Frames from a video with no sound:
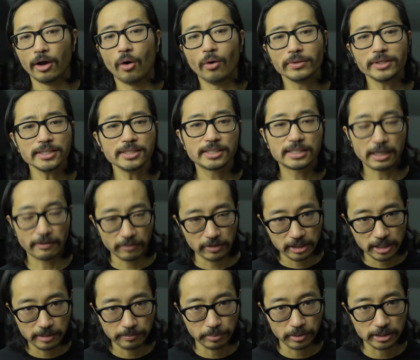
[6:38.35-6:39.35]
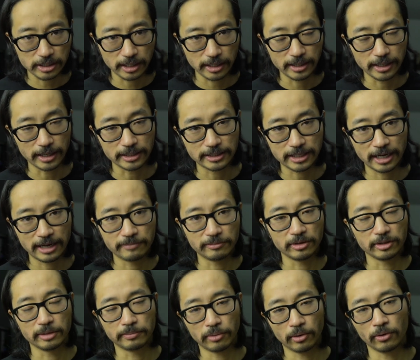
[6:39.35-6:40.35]
Only 17% of that time
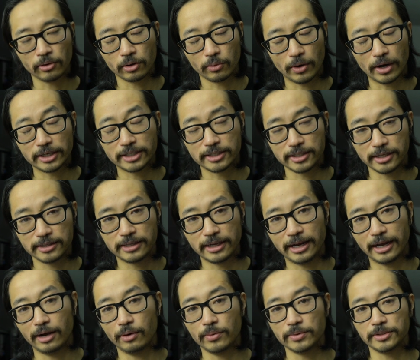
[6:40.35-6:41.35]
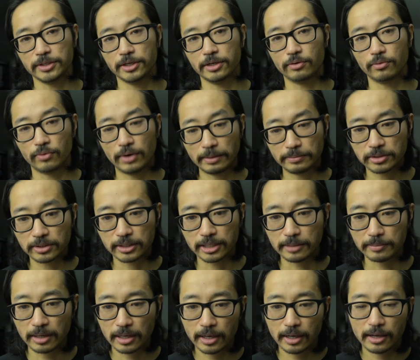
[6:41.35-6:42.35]
did the Polar watch think that I was in REM
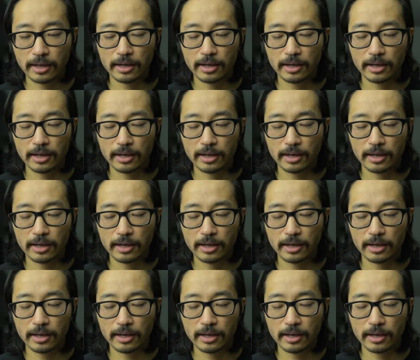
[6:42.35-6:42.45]
sleep.